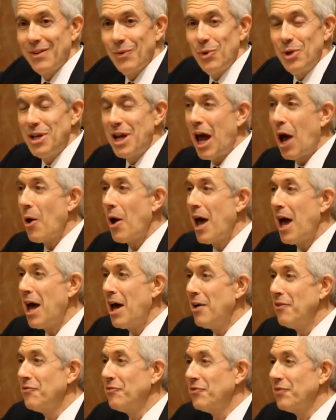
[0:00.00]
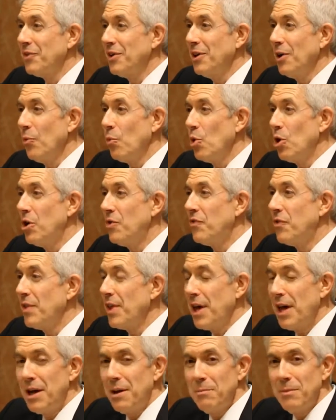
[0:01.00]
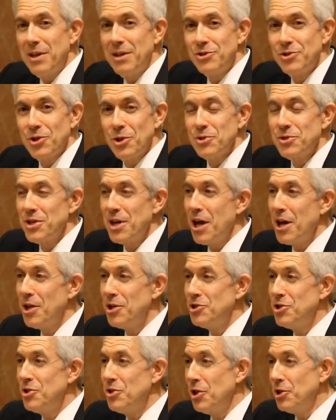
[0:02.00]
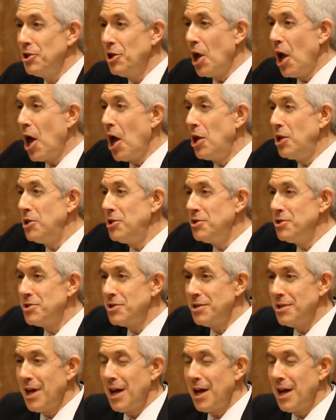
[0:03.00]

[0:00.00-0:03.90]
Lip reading: We now have a word for that in sociology, the nuns,